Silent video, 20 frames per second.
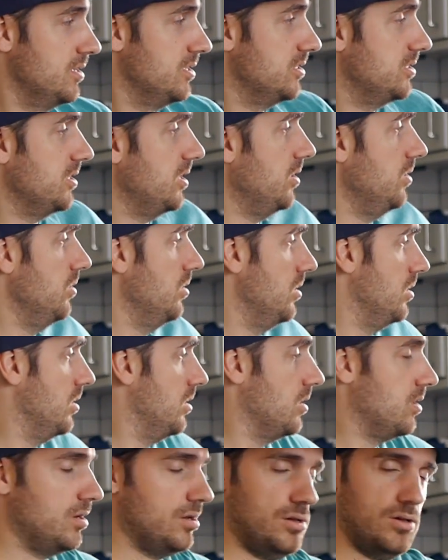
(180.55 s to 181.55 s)
So
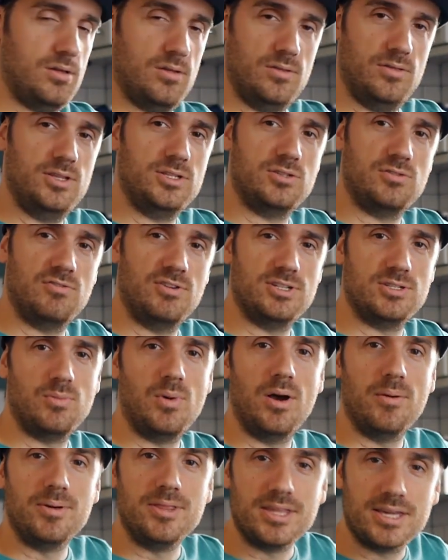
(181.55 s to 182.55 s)
this is the reason
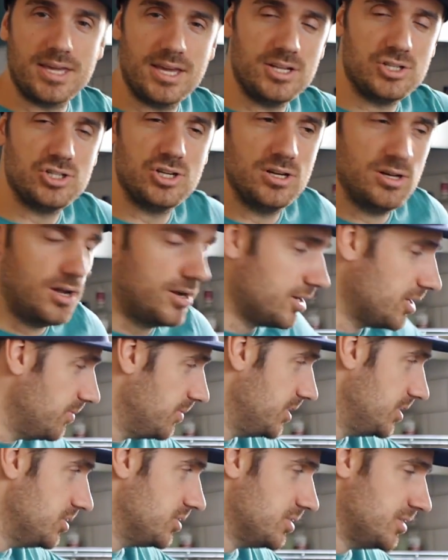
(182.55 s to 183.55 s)
why I'm in the kitchen. I'm going to
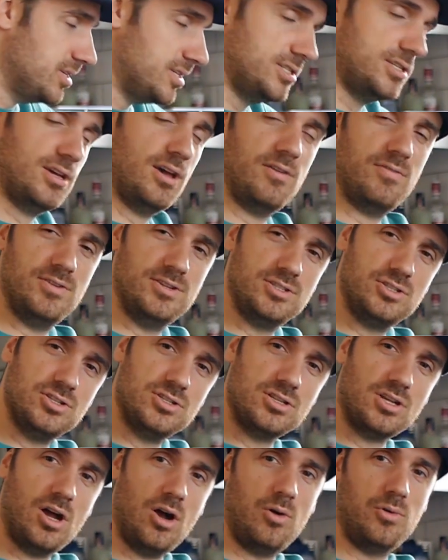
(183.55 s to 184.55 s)
be using this surface
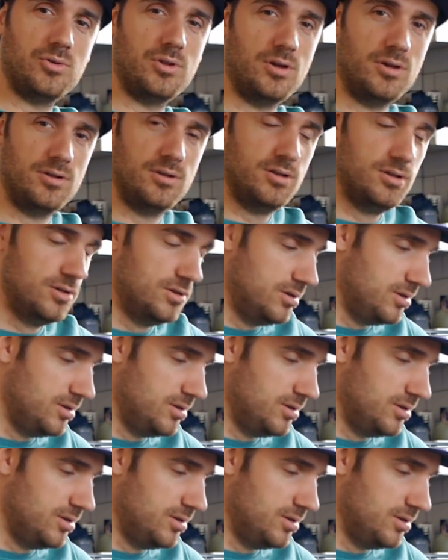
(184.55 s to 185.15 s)
just to hold on.